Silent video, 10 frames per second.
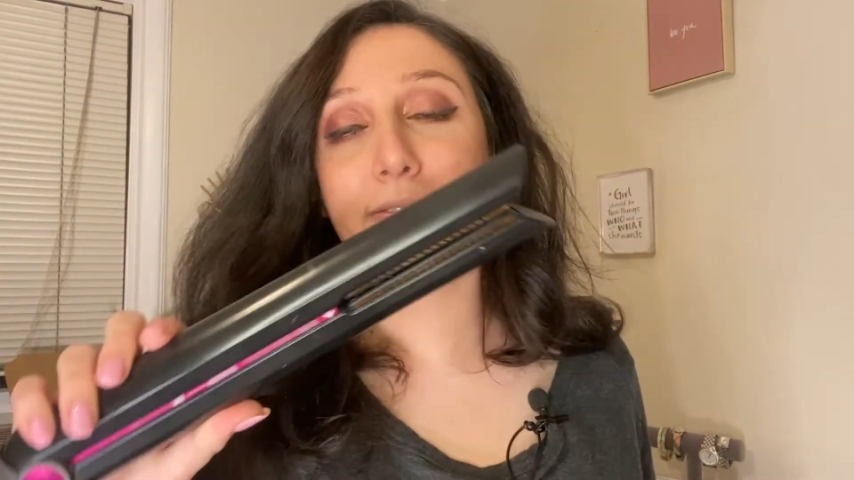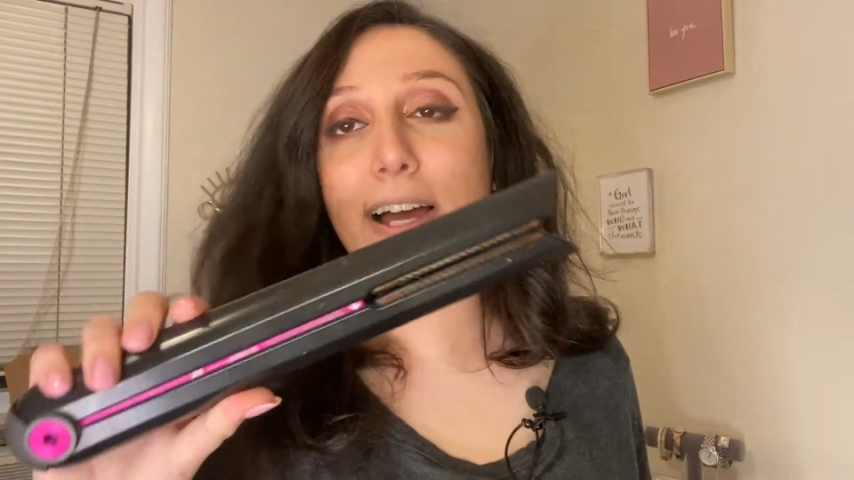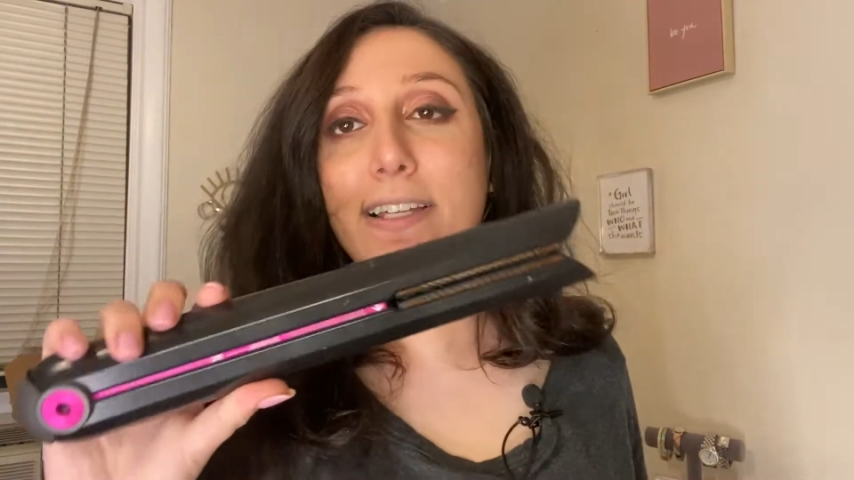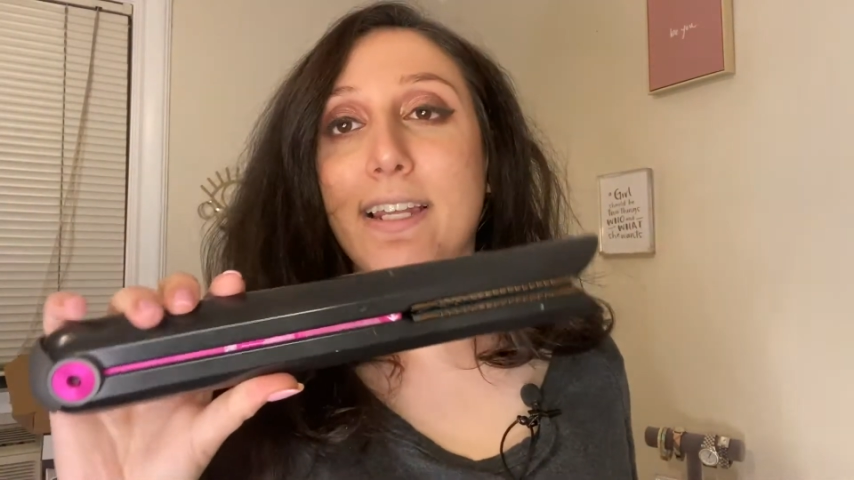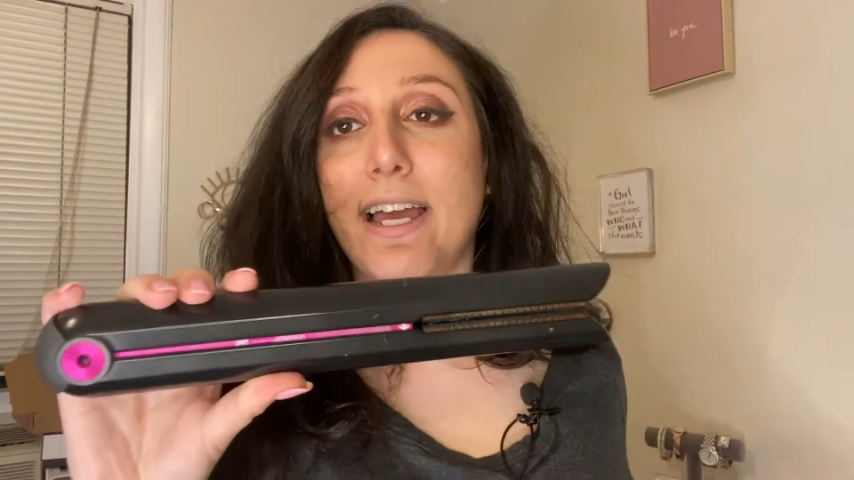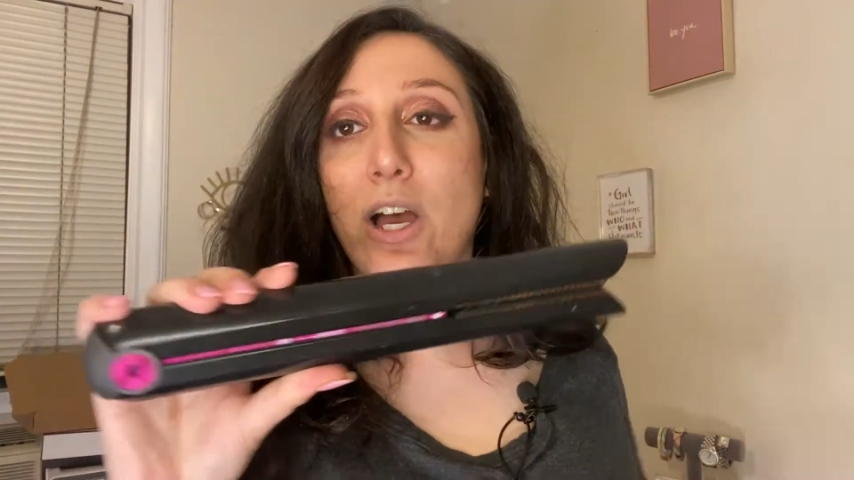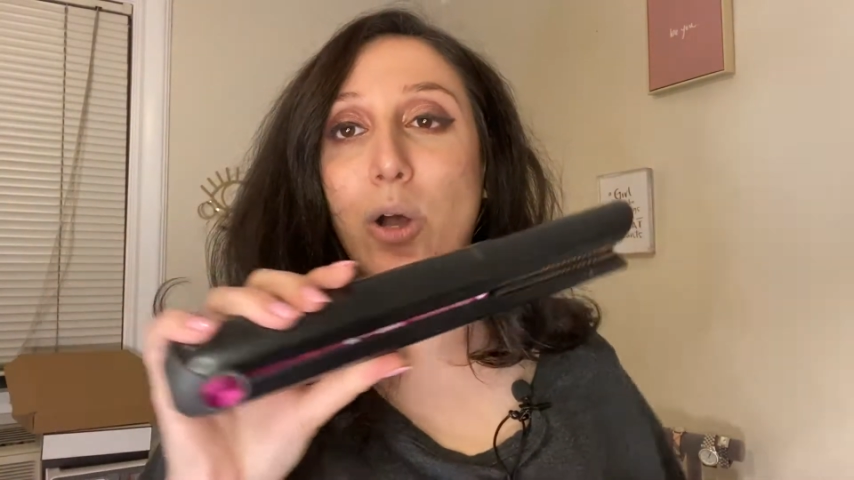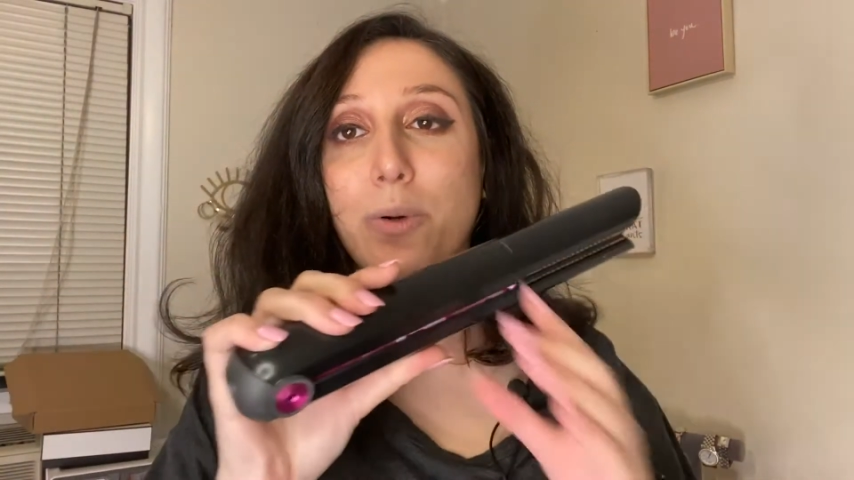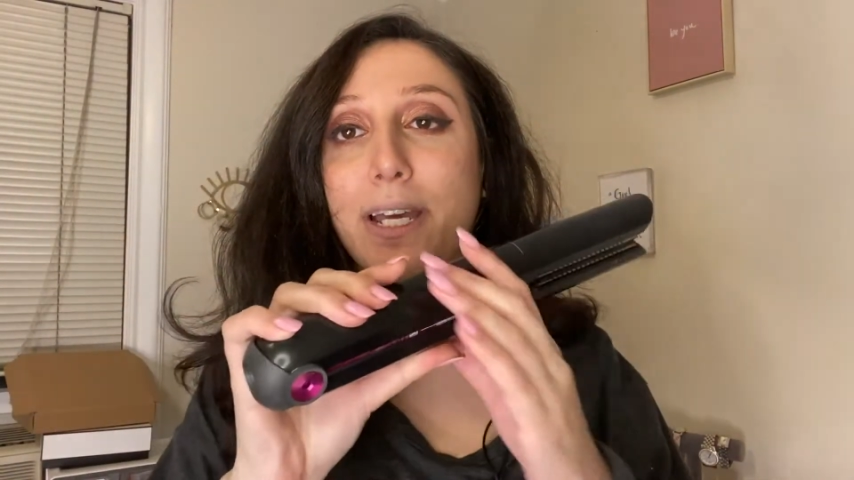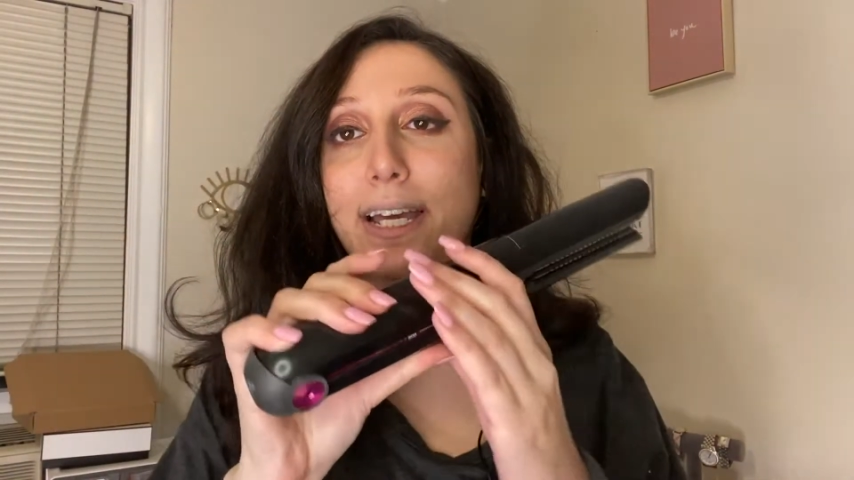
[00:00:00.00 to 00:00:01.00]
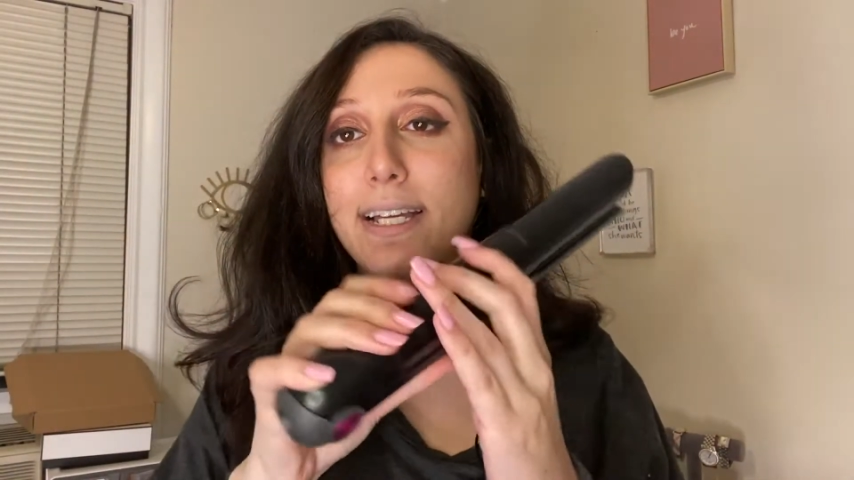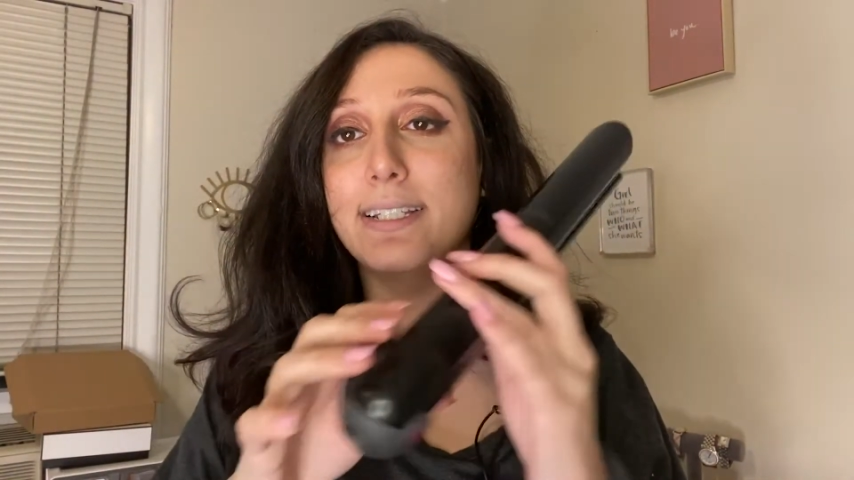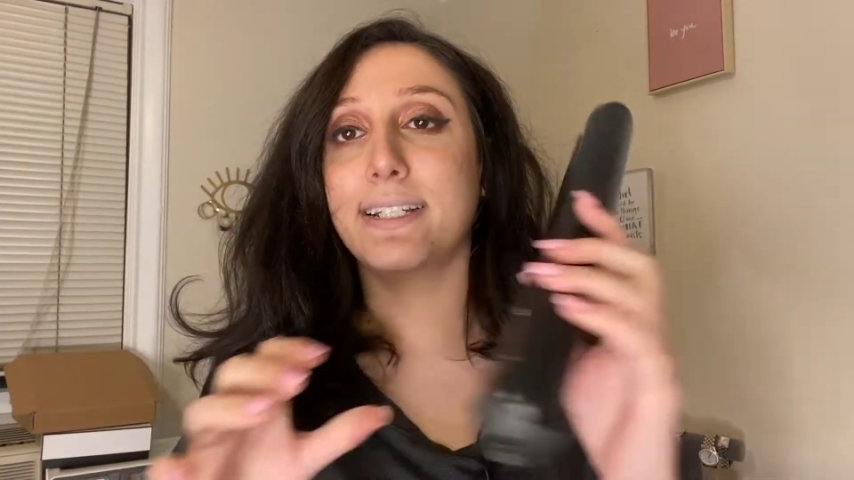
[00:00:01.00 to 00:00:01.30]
fact that I own it